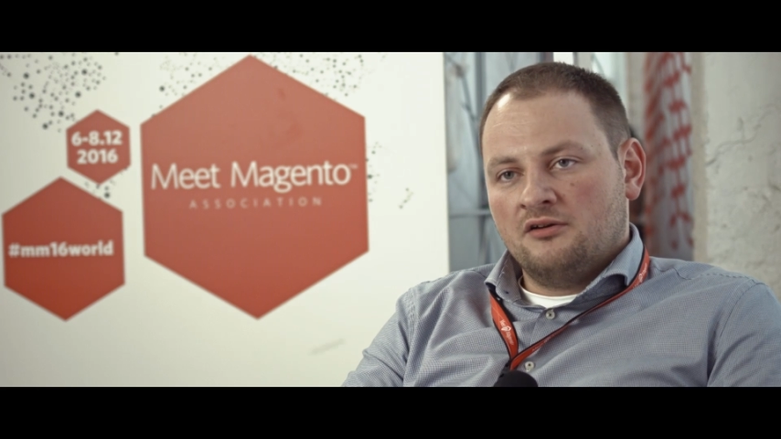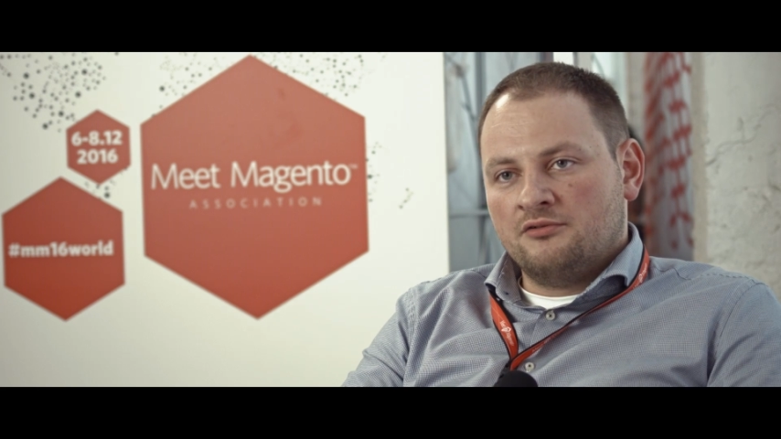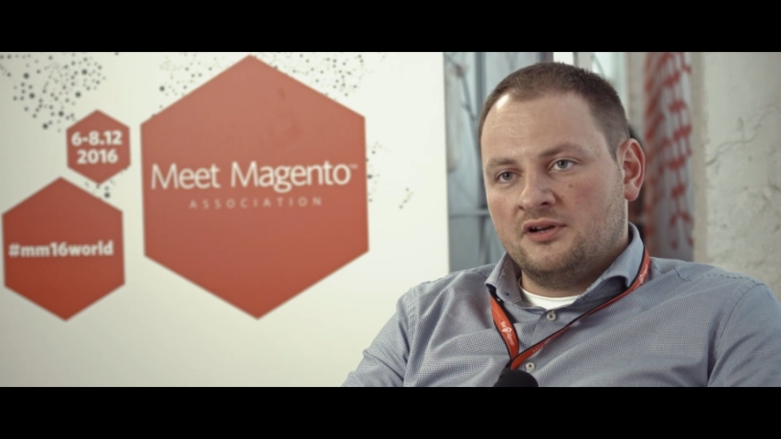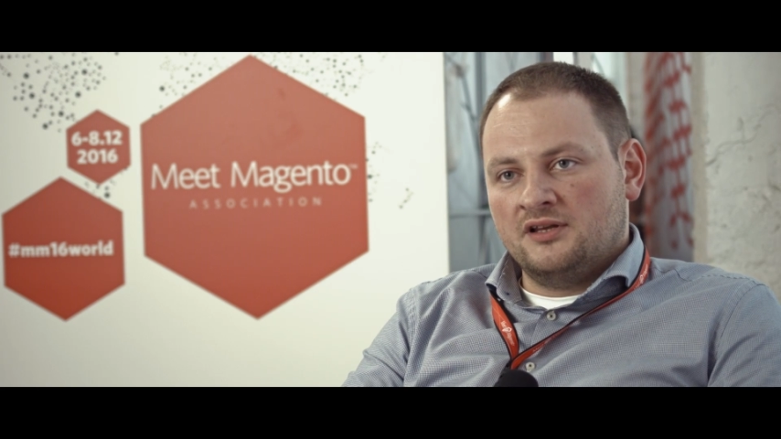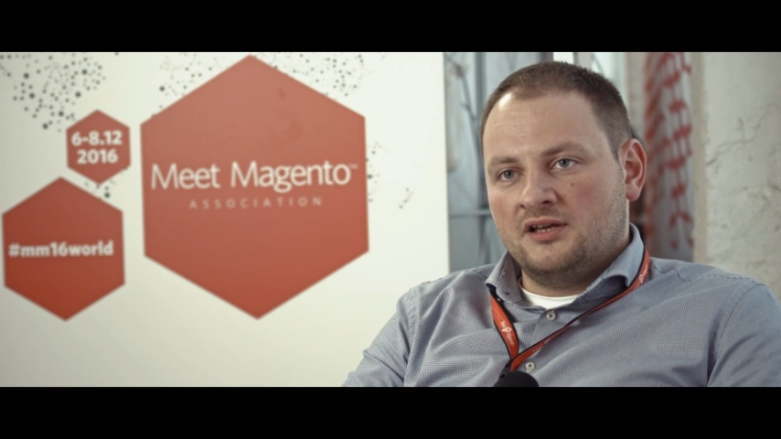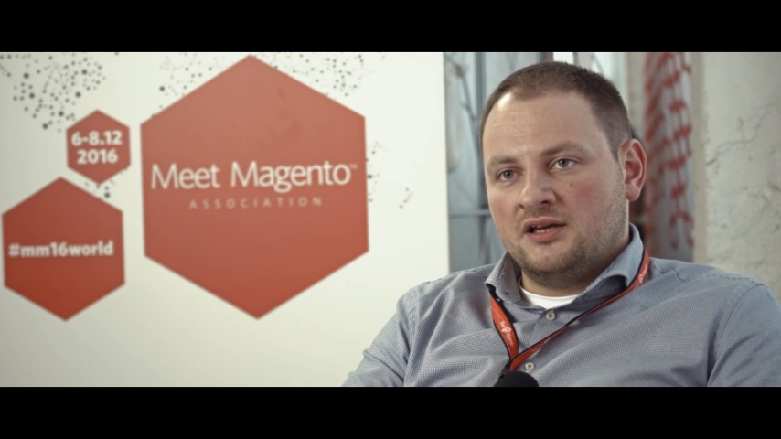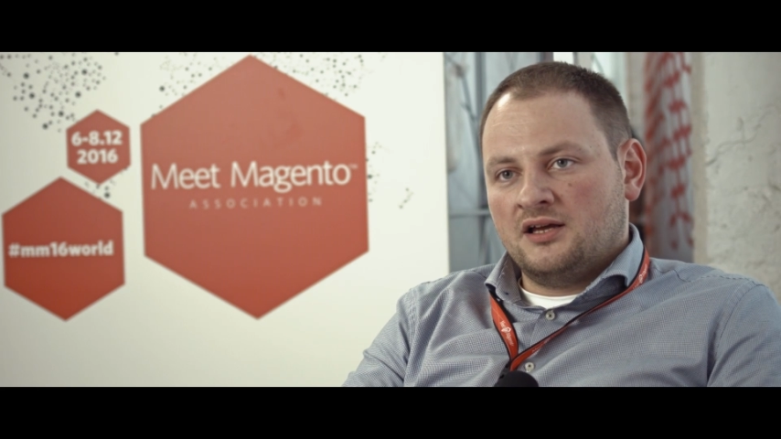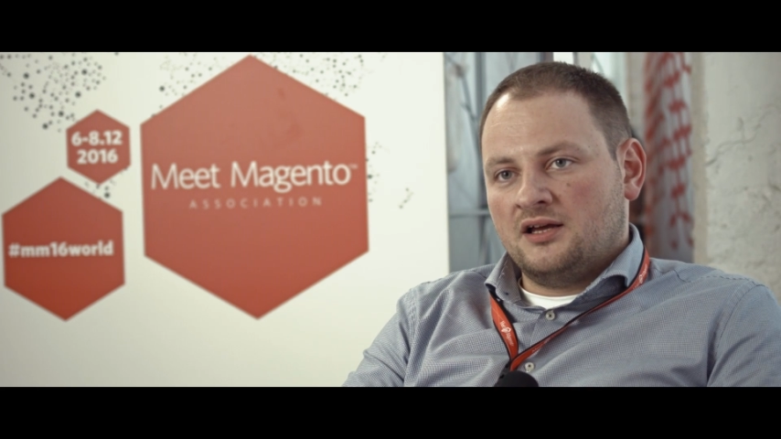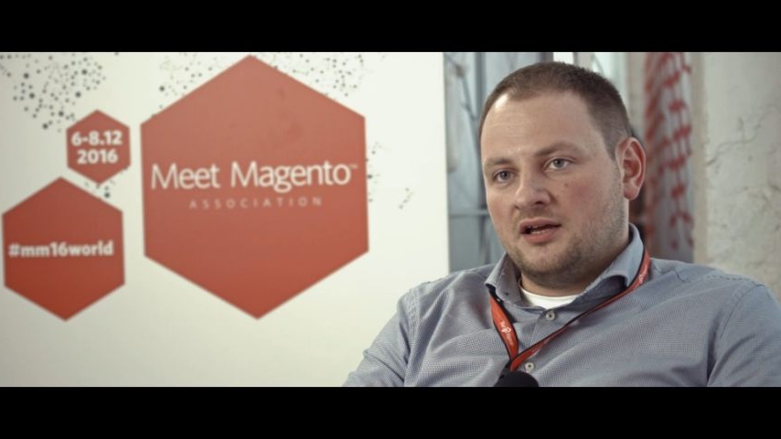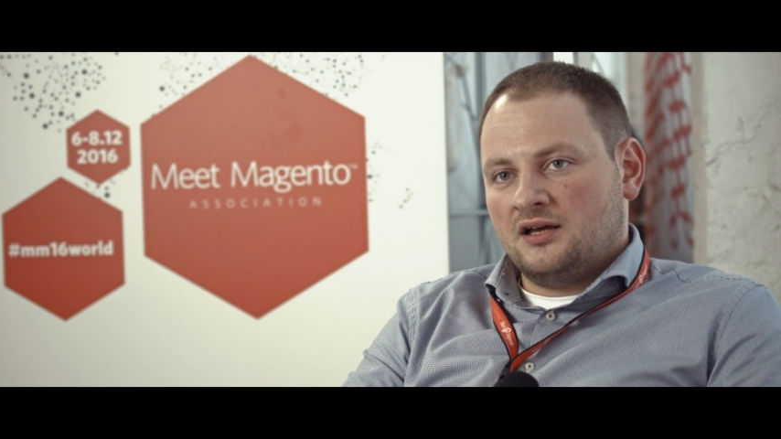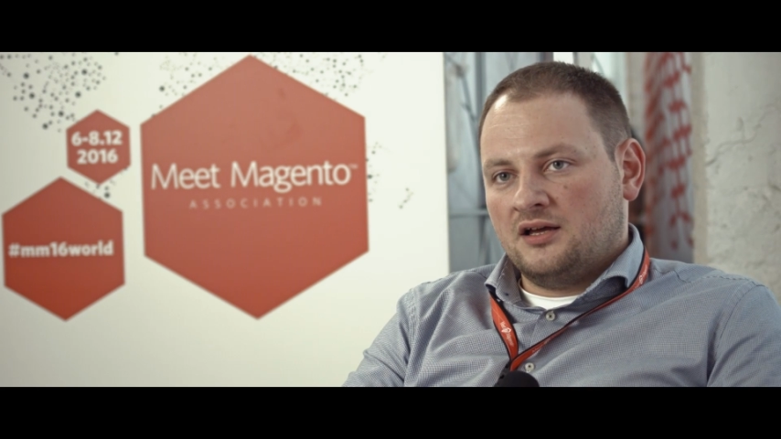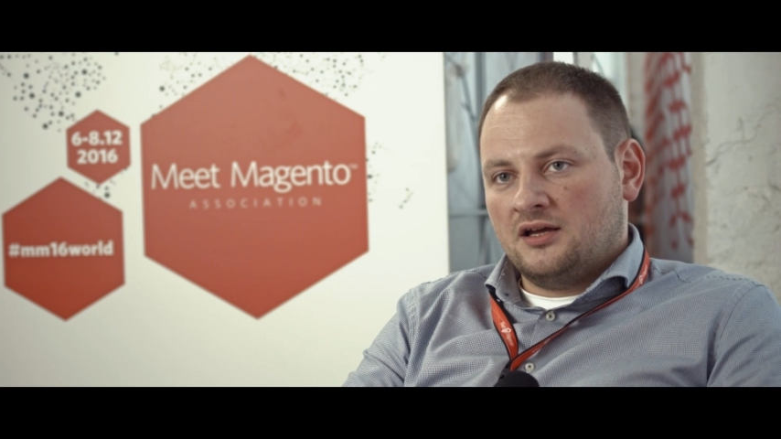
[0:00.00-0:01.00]
really
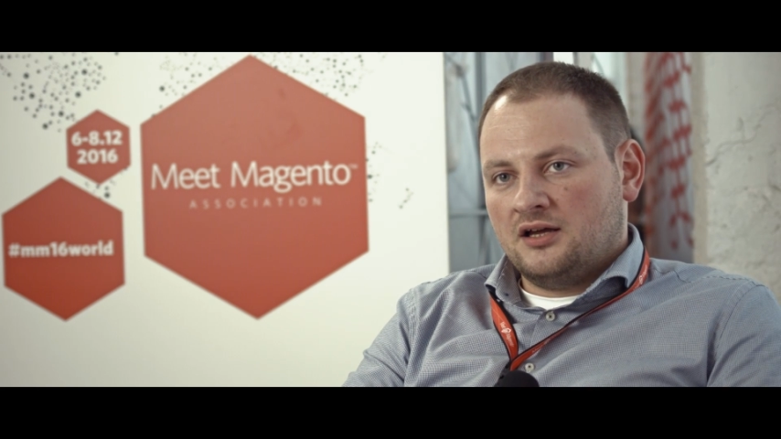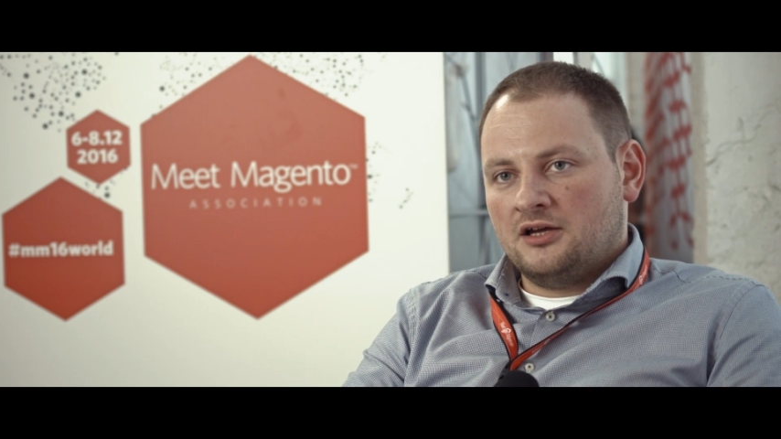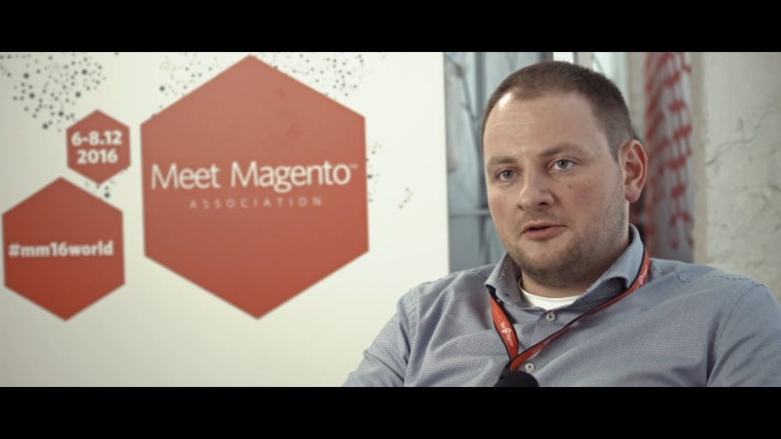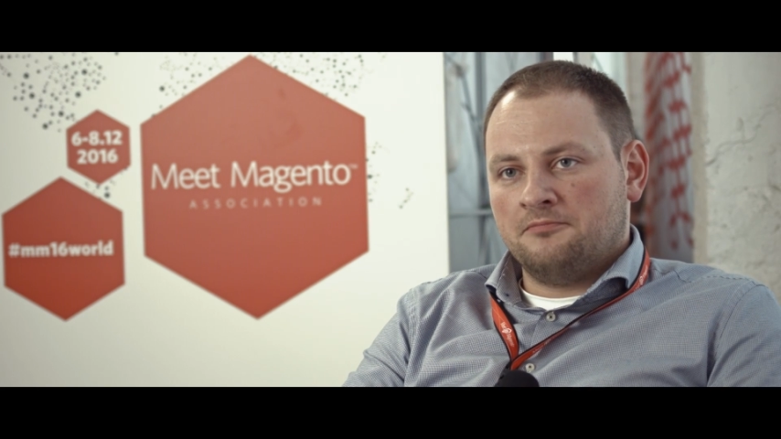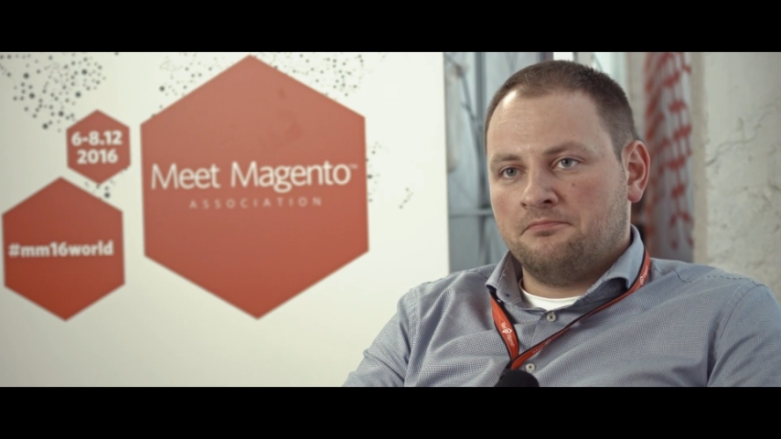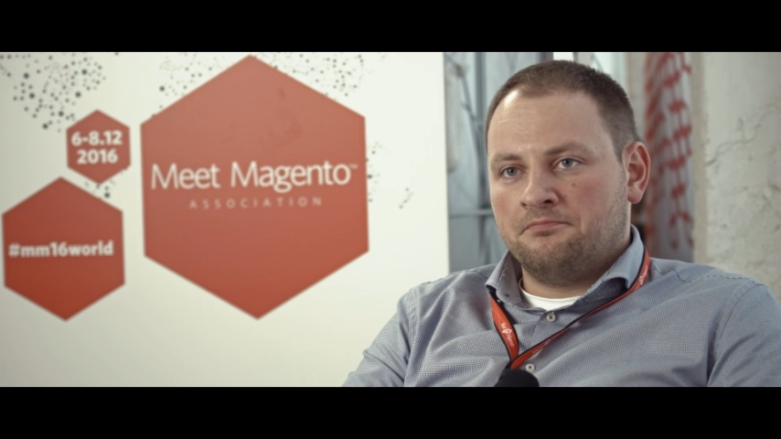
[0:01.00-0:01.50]
a